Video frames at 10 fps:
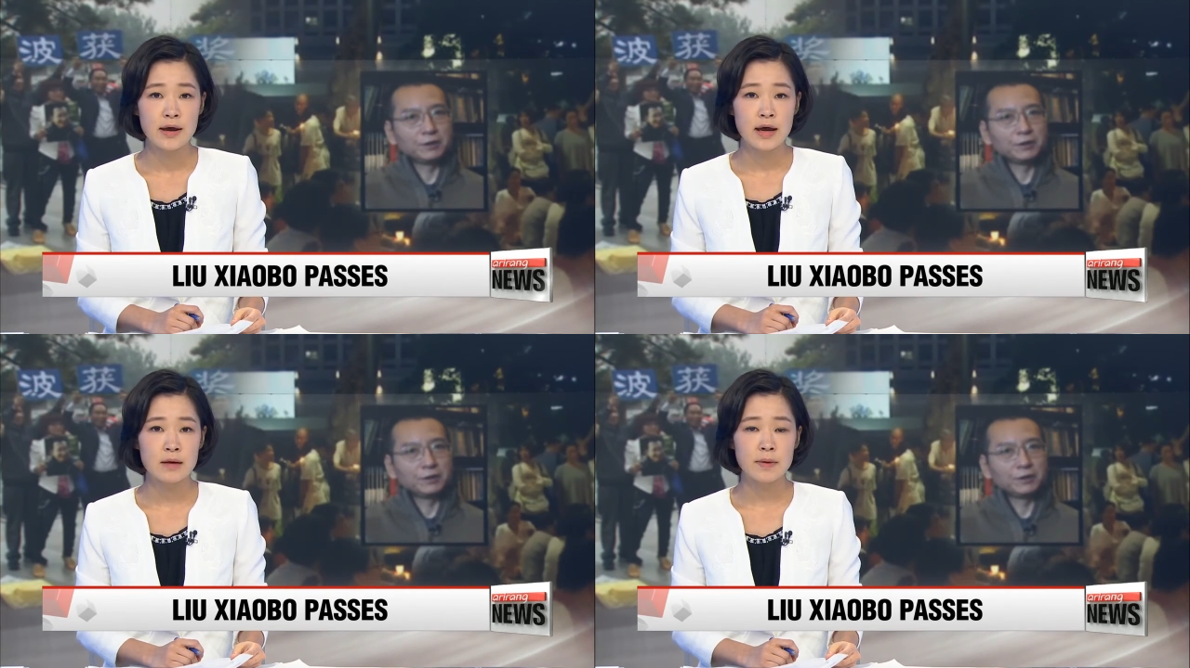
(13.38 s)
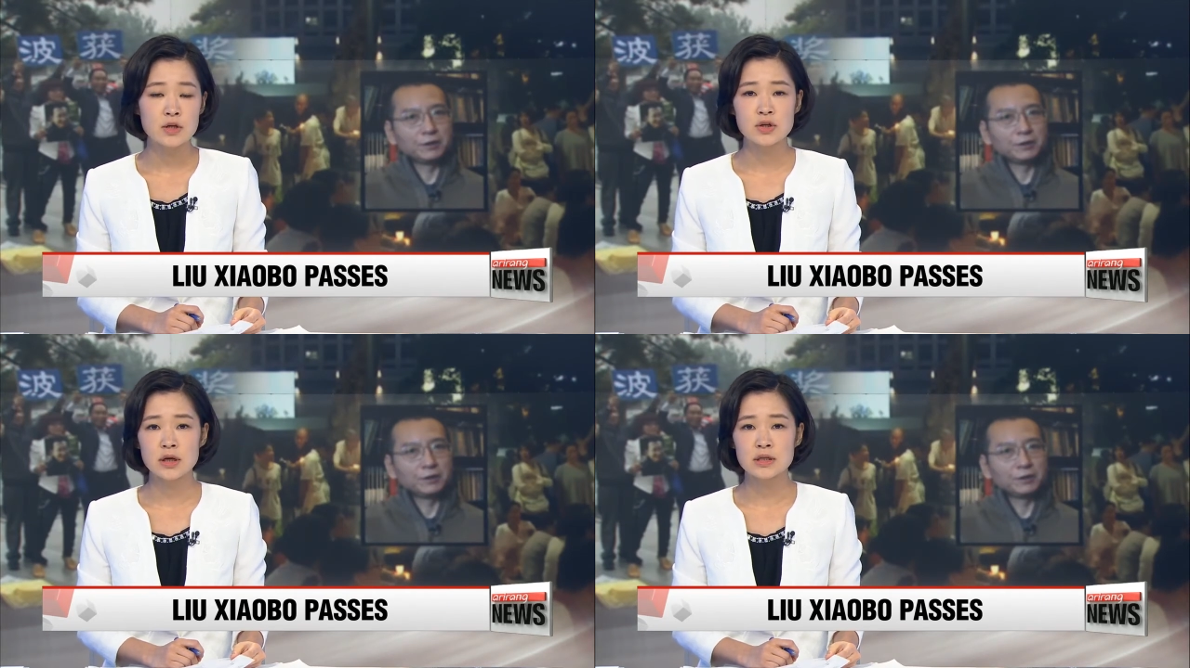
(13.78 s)
Speaker 1: And
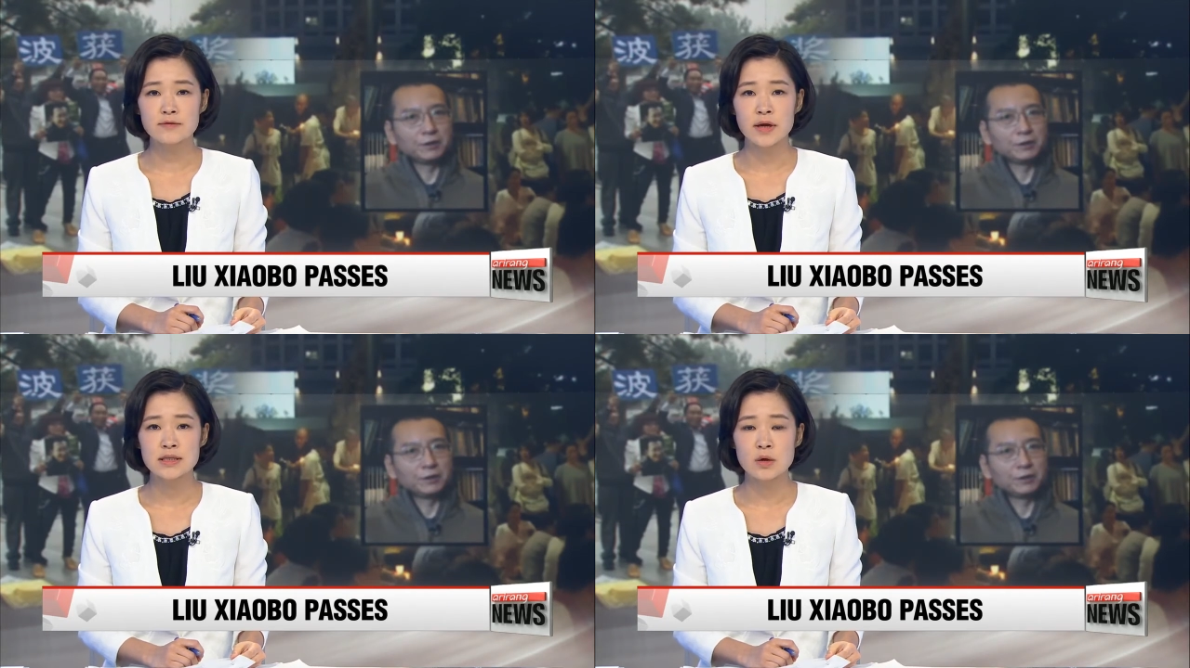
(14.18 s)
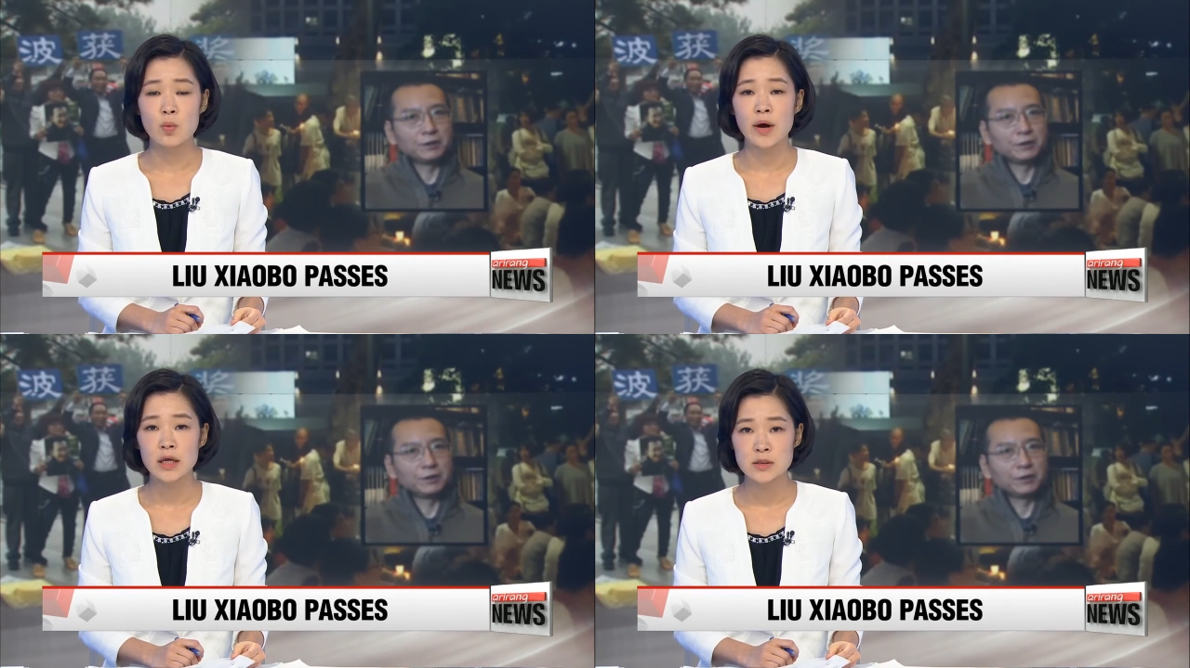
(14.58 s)
Beijing is
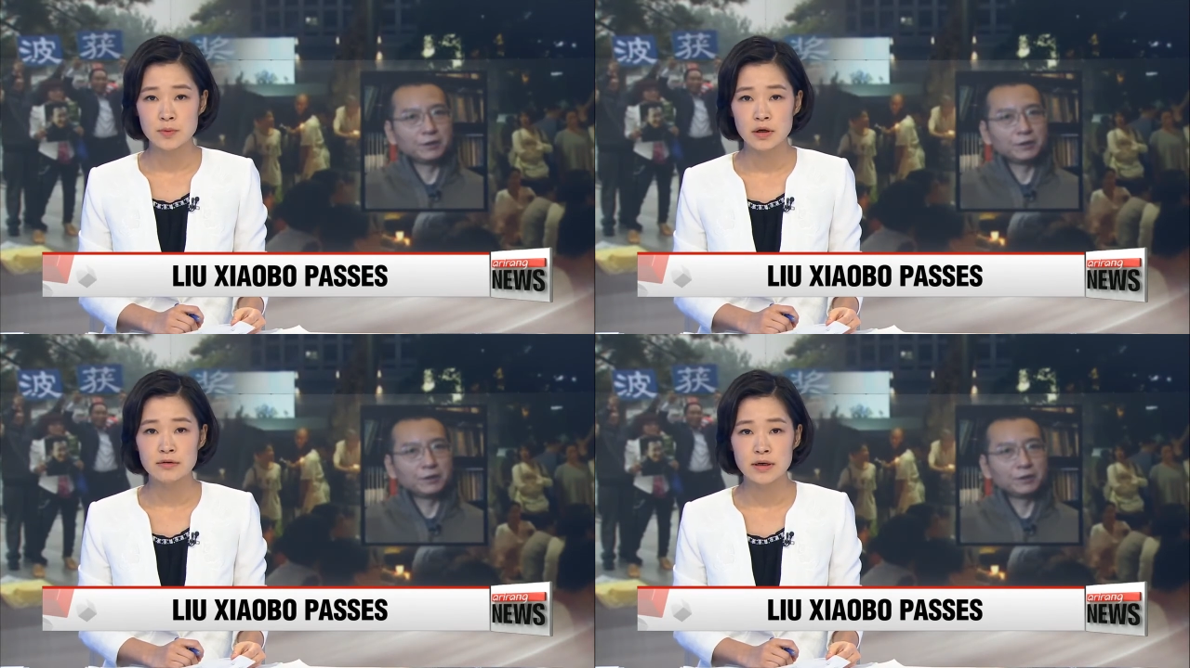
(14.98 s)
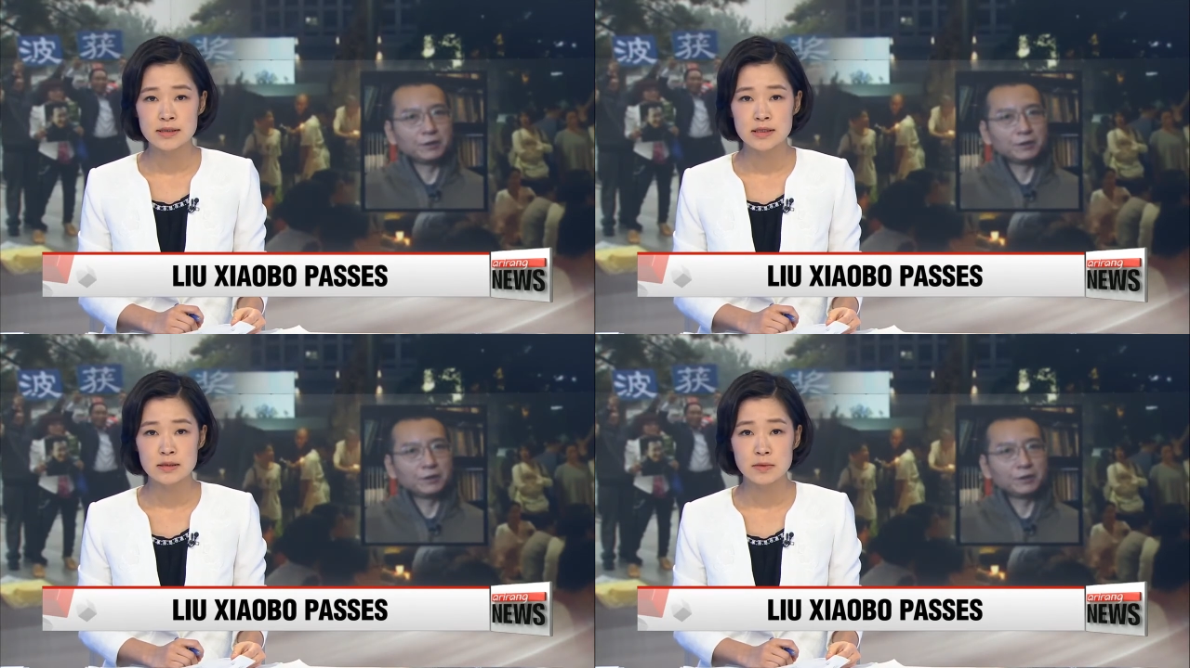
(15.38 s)
facing widespread
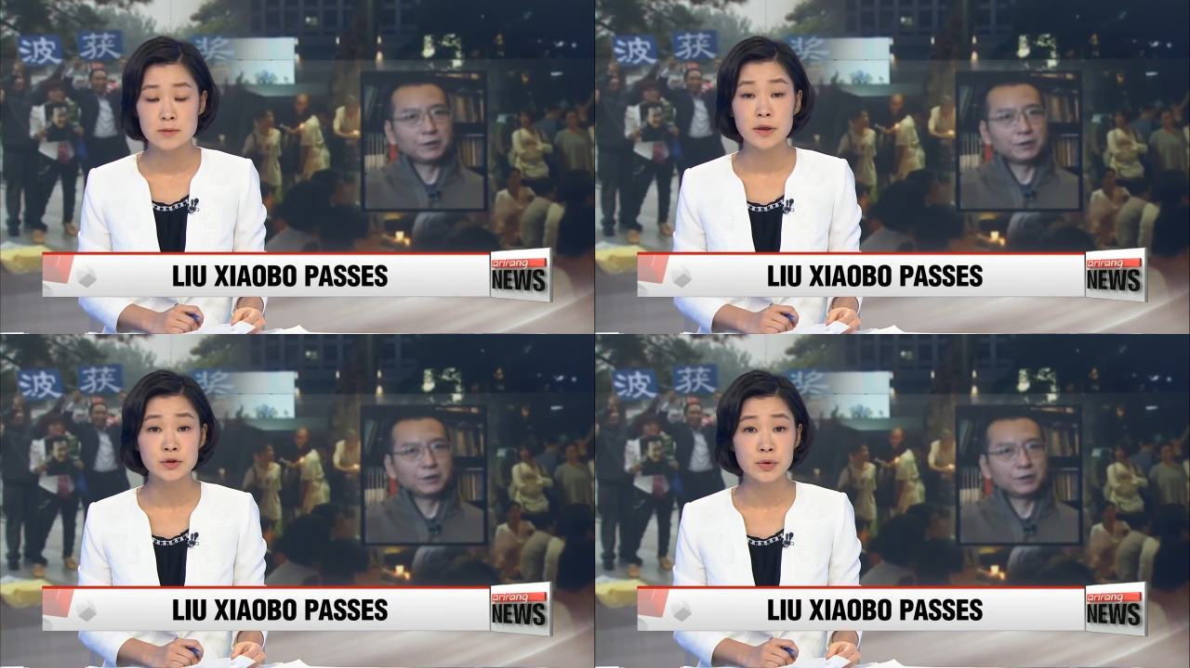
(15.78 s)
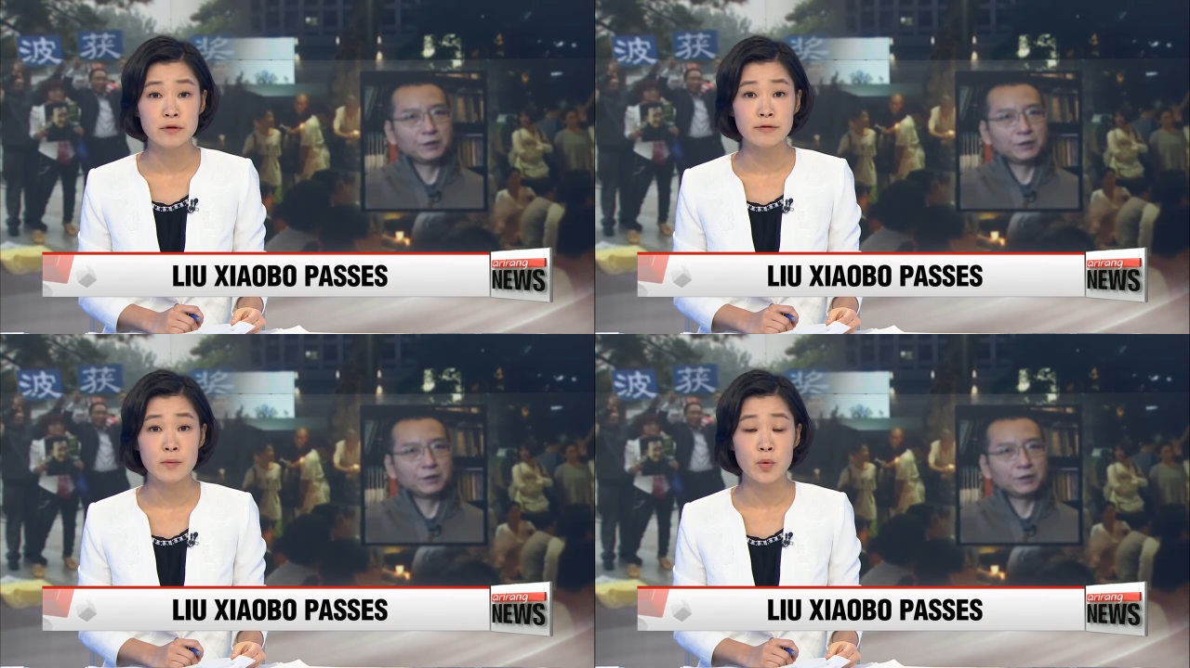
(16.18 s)
criticism, especially
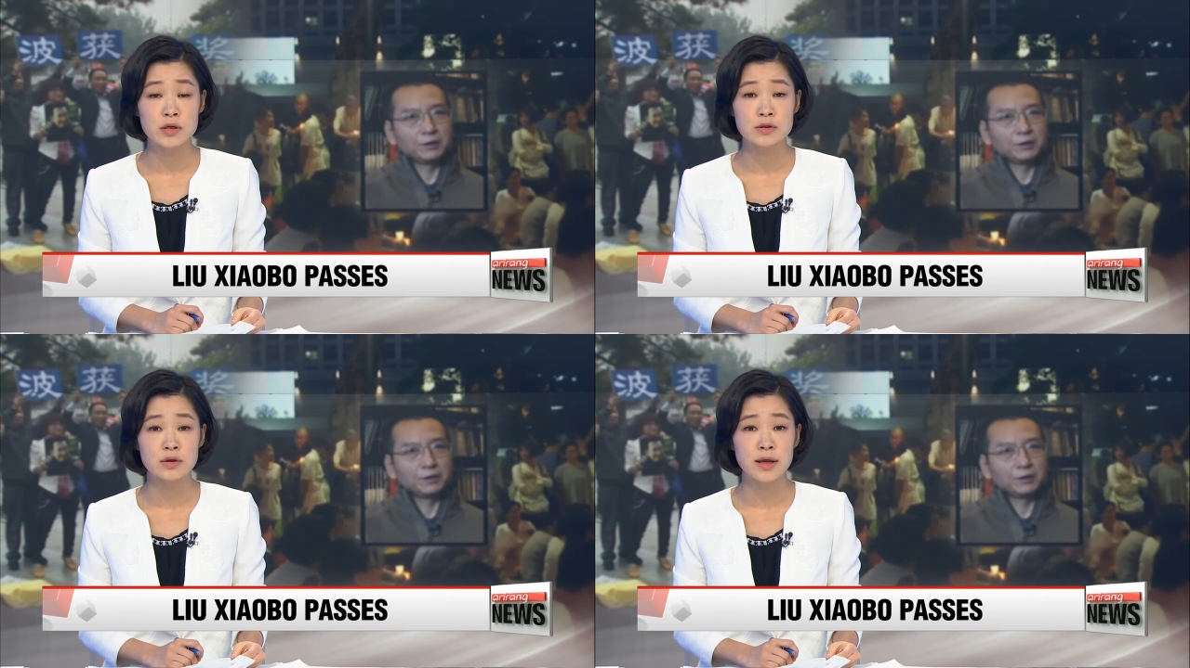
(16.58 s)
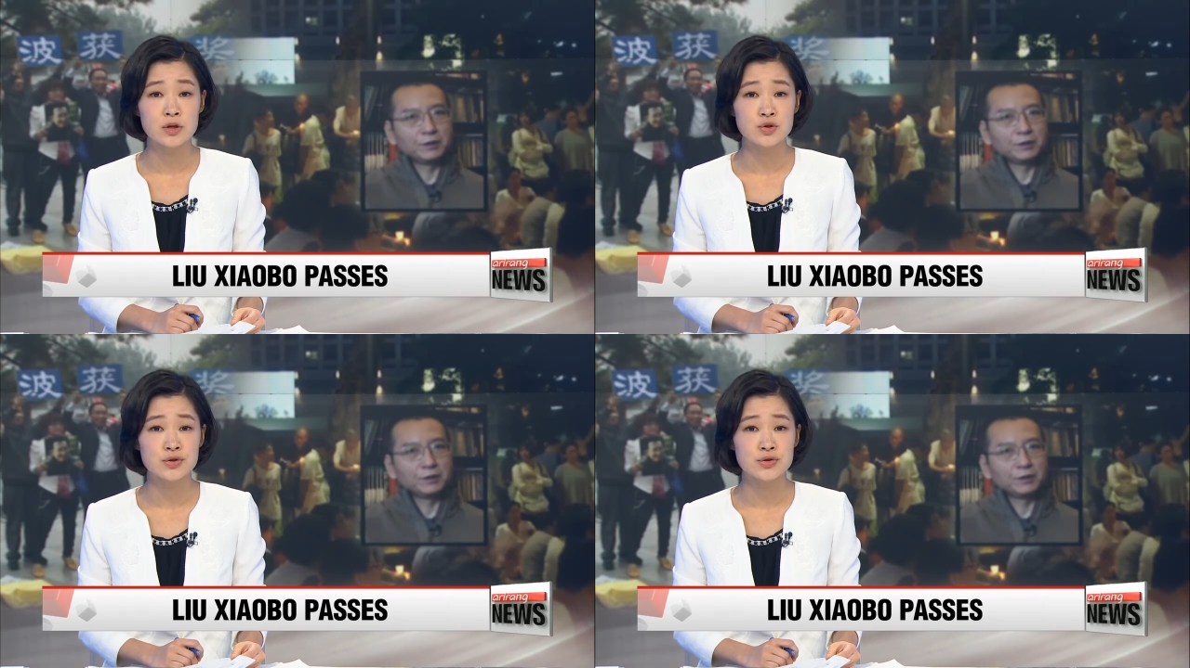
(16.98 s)
from Western
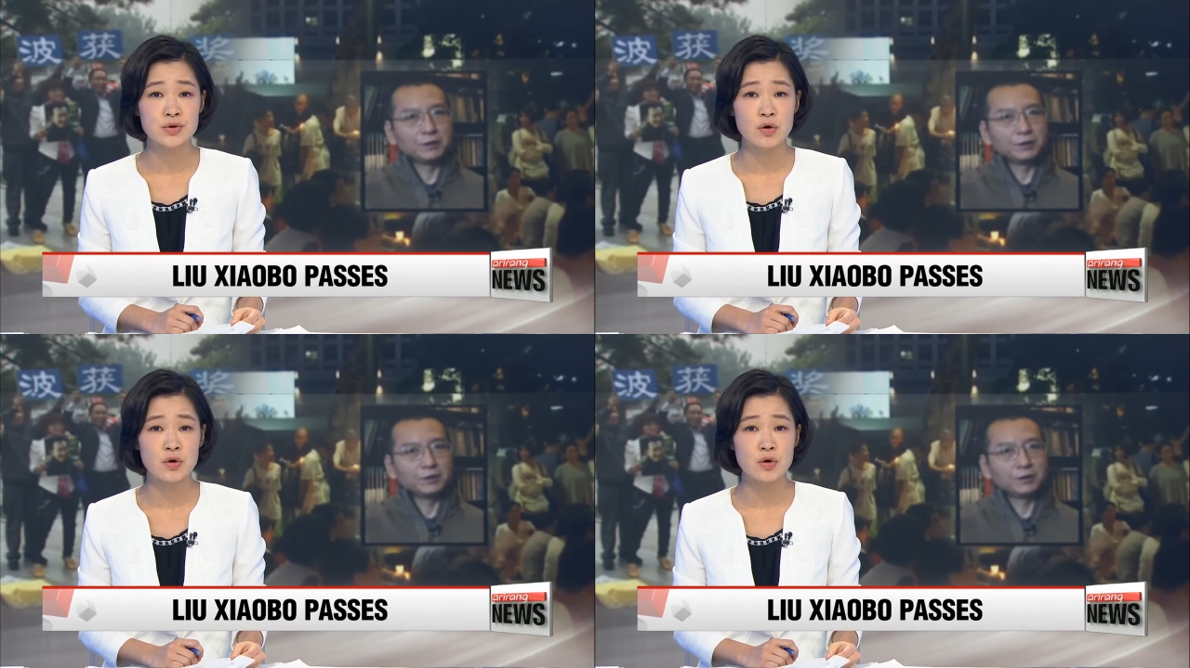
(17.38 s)
nations,